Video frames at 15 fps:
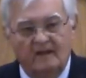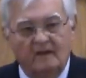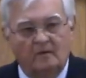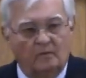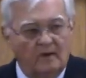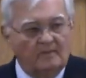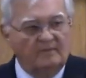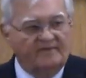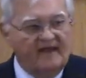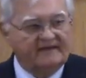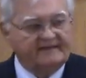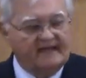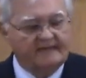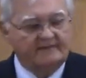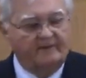When would that
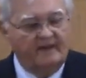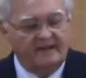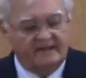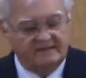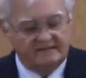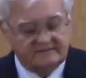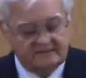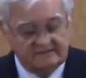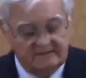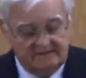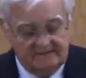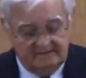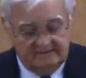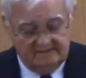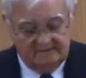take place?
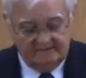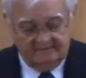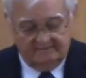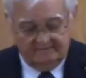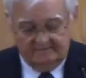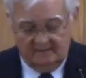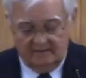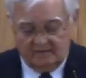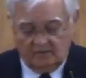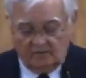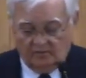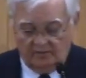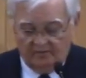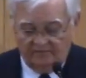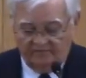Well,
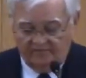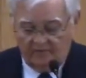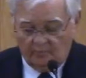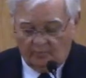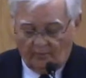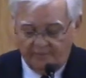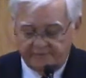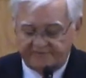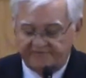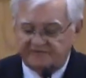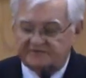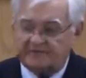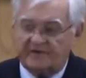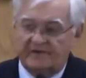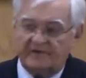according to the very words of the
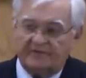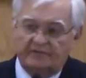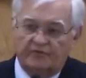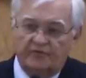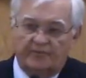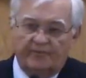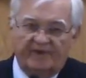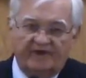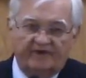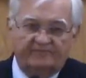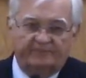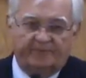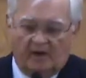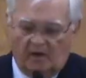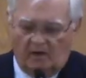Spirit through the pen
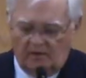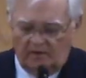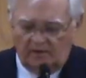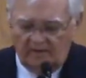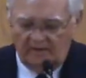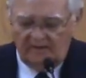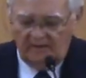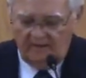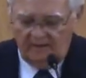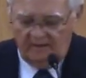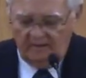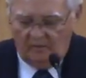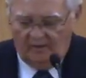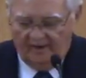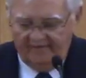of Paul,
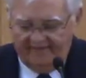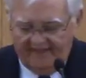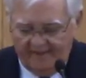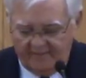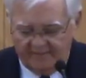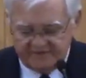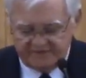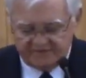when that which is